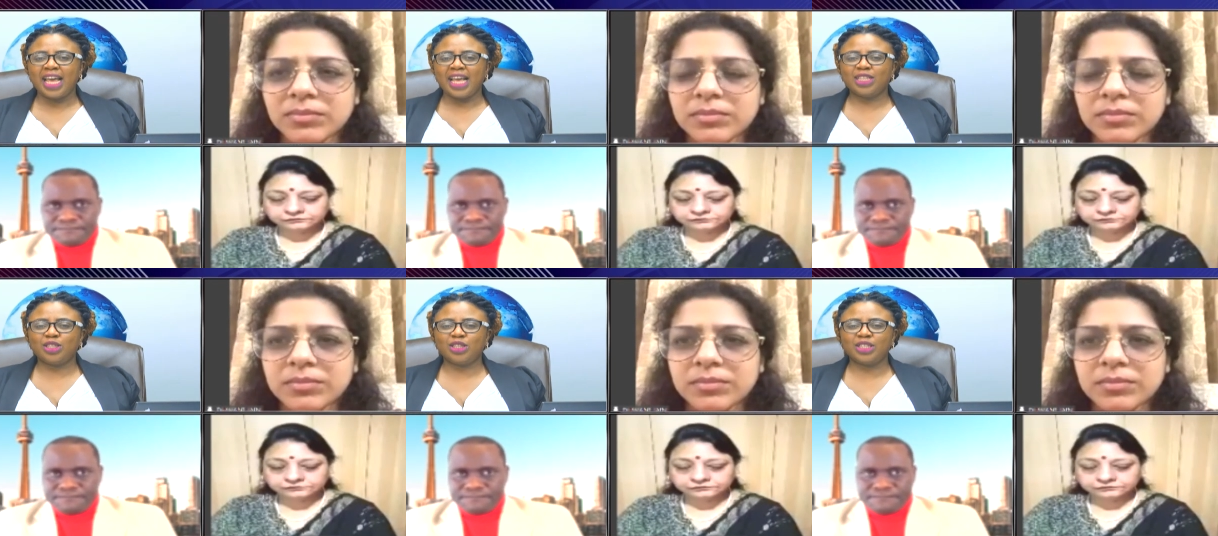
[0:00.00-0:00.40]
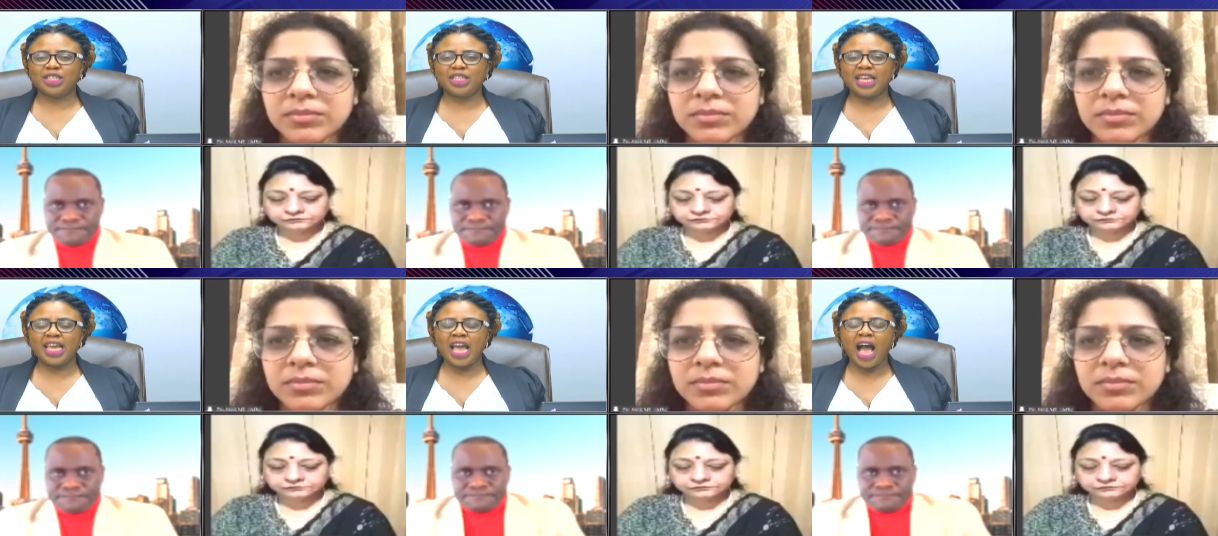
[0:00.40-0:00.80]
Speaker 1: is to
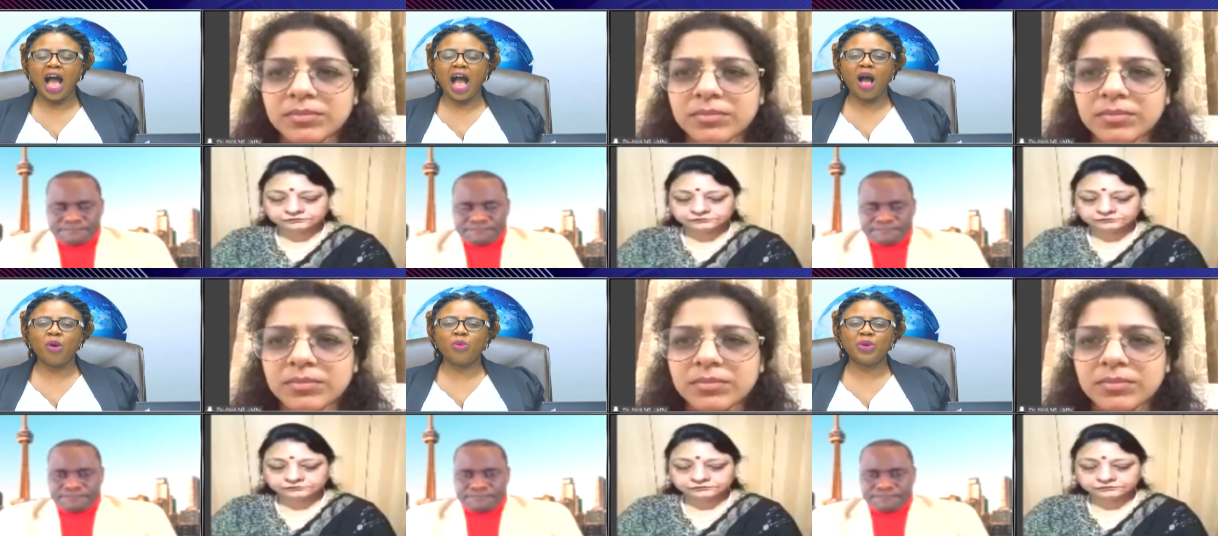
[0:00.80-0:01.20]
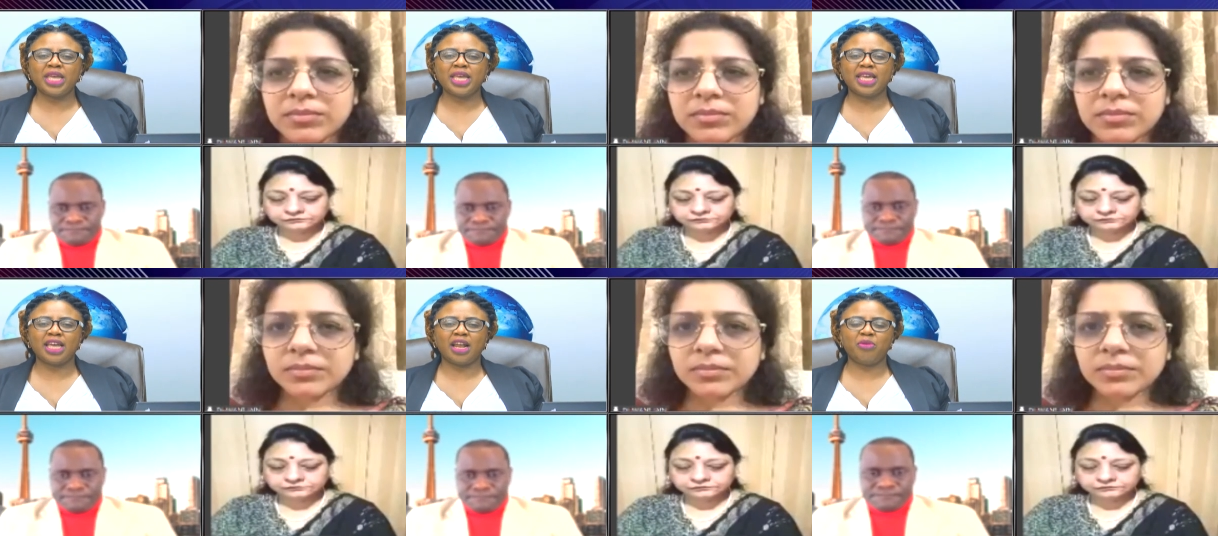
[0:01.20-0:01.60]
see how
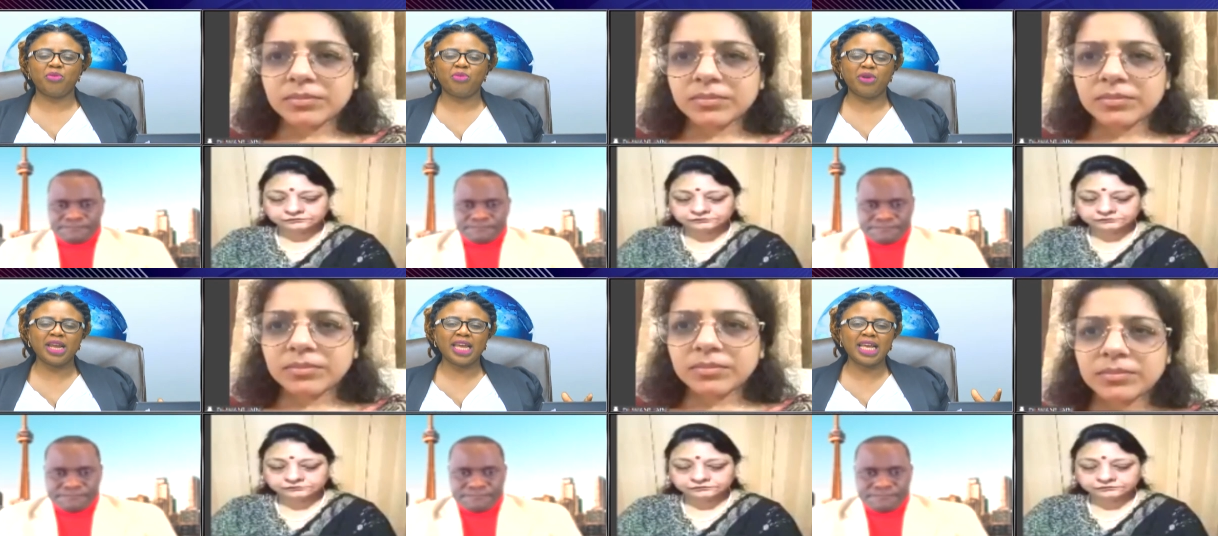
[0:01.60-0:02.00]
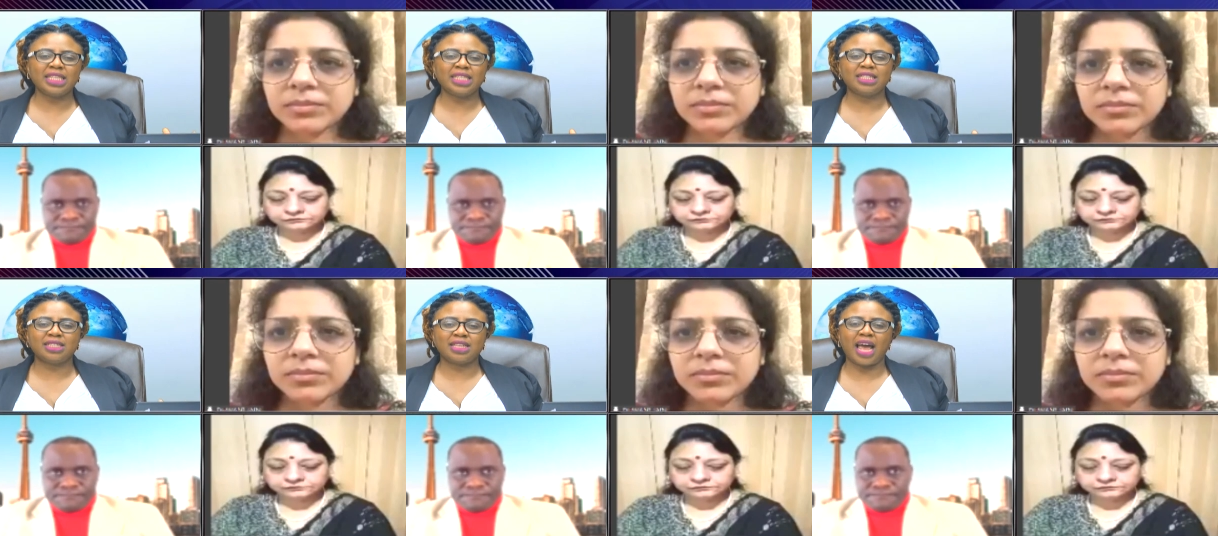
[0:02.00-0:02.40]
we can bring
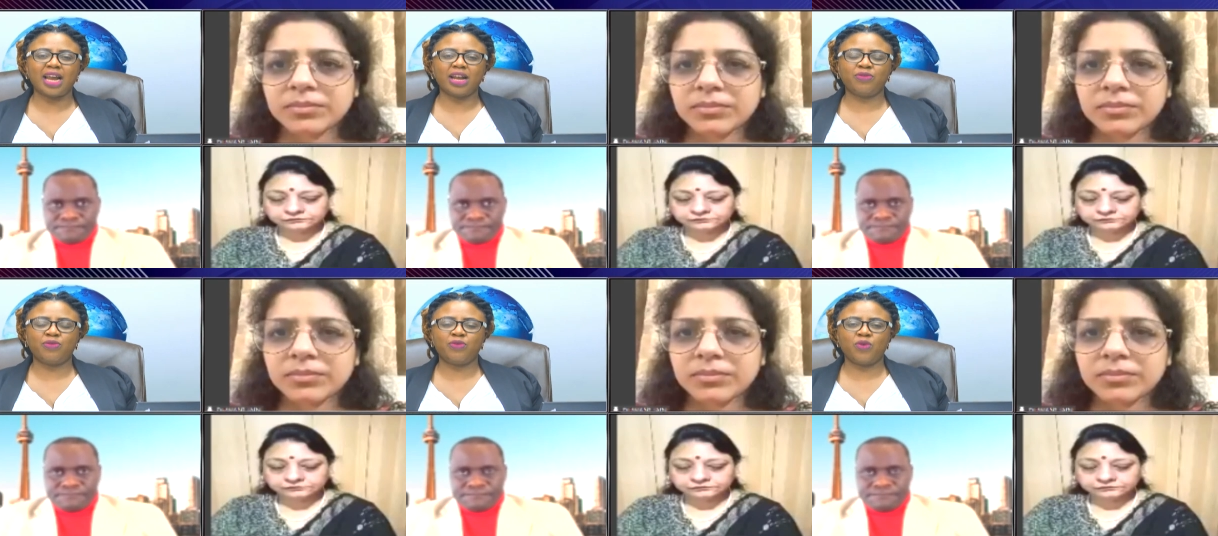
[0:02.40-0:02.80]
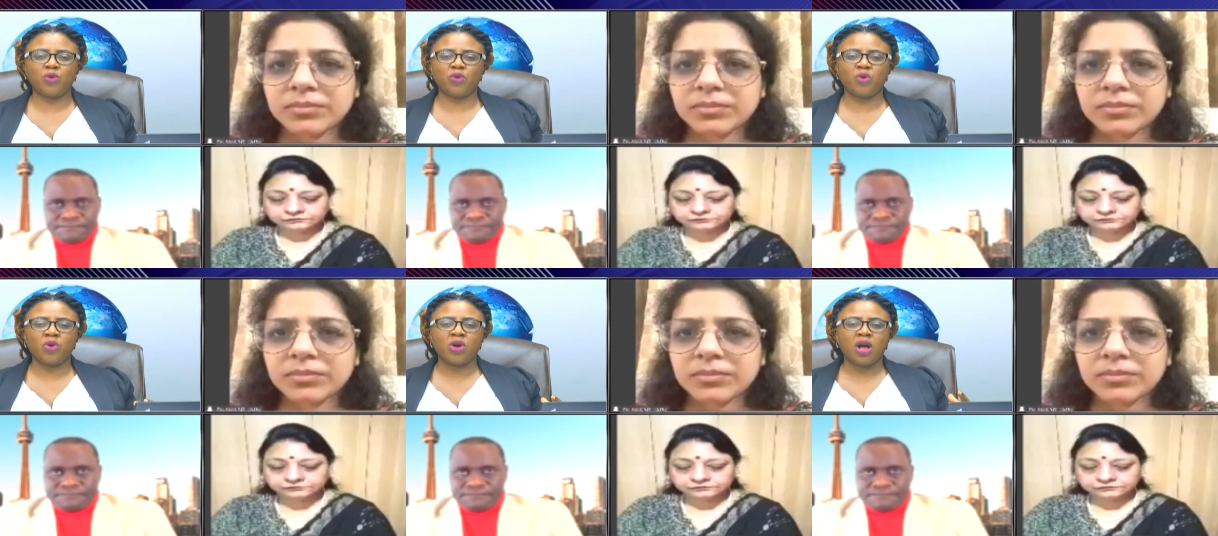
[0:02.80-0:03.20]

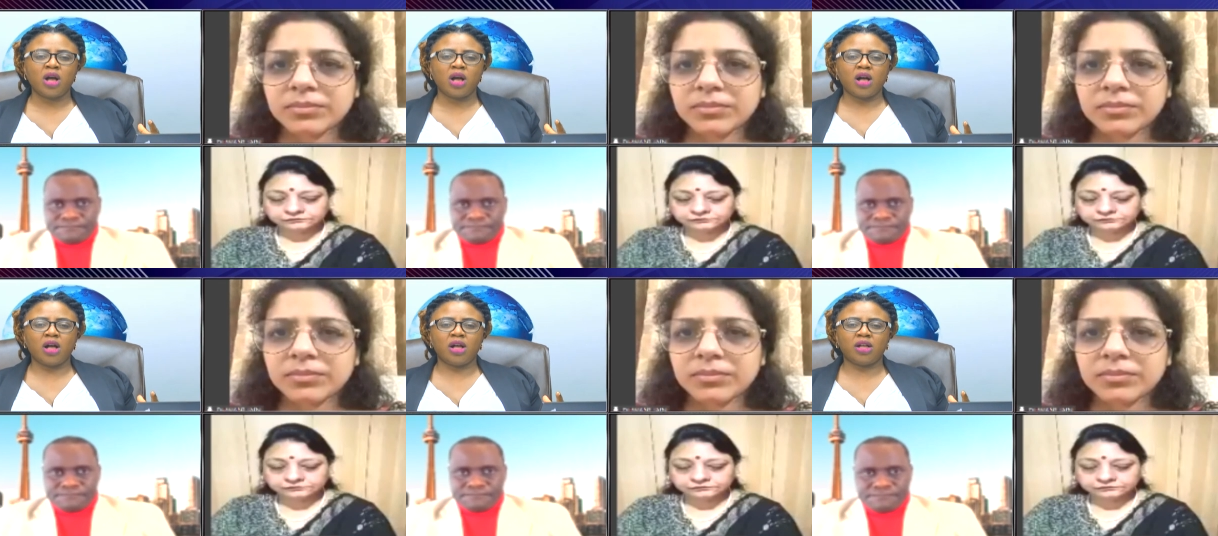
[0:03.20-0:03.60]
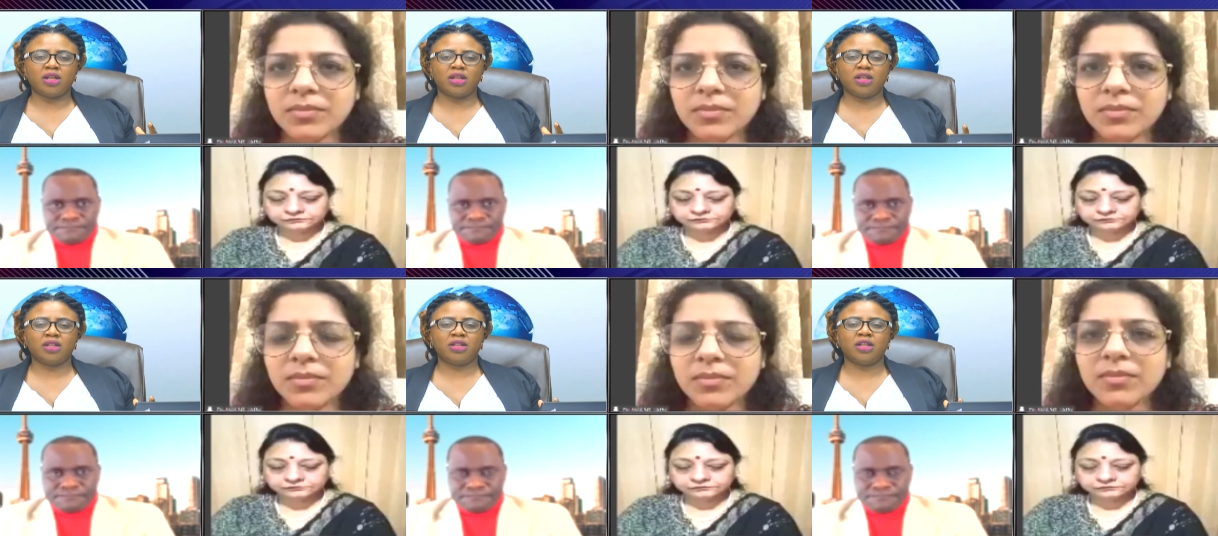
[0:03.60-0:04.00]
insightful uh,
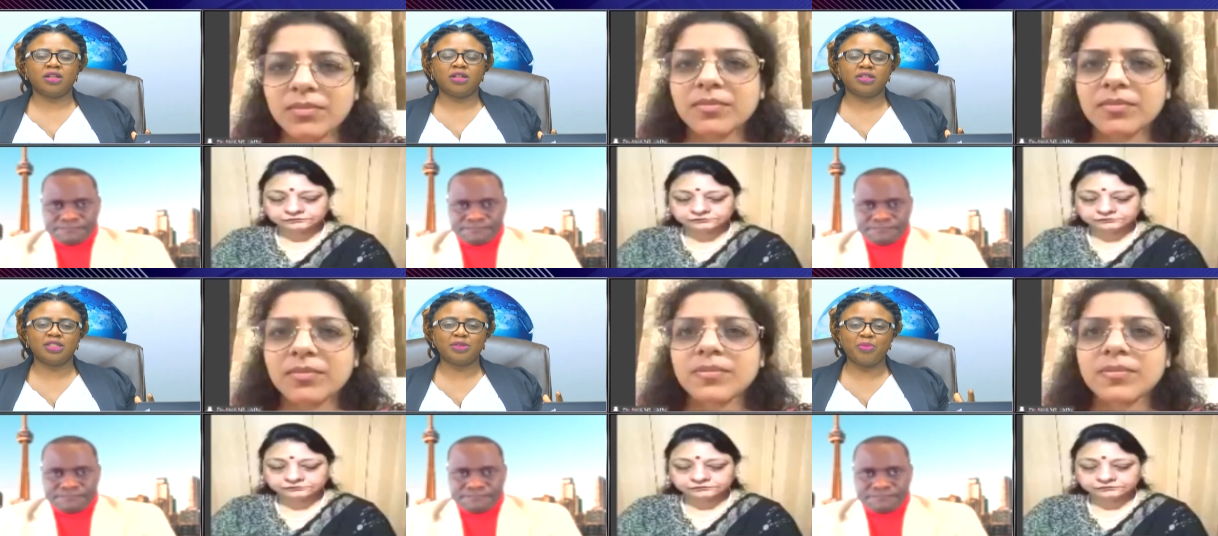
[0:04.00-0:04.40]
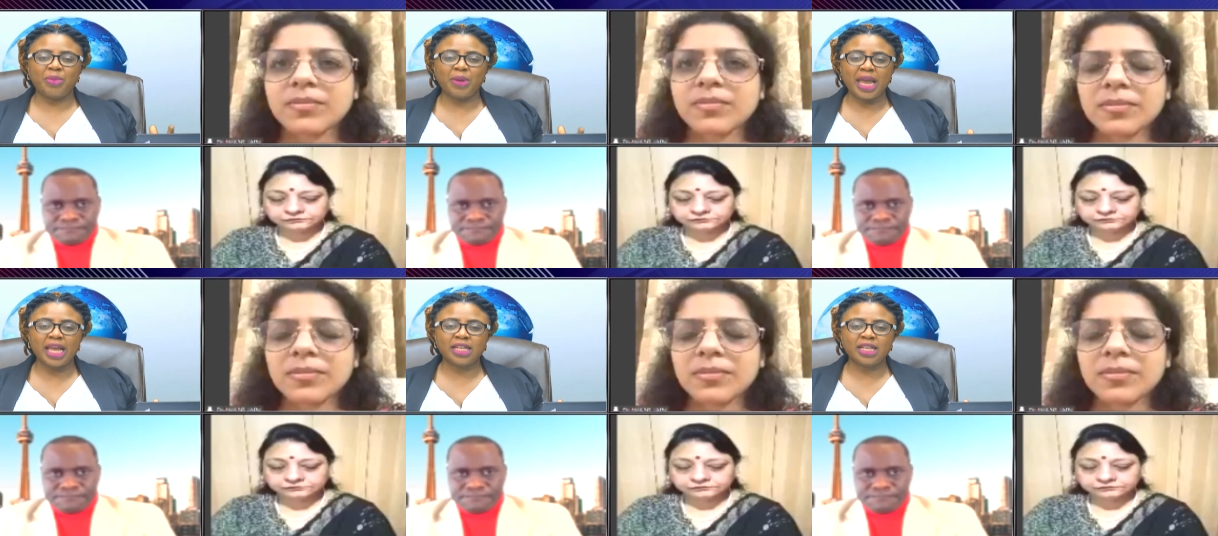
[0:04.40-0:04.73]
uh, debates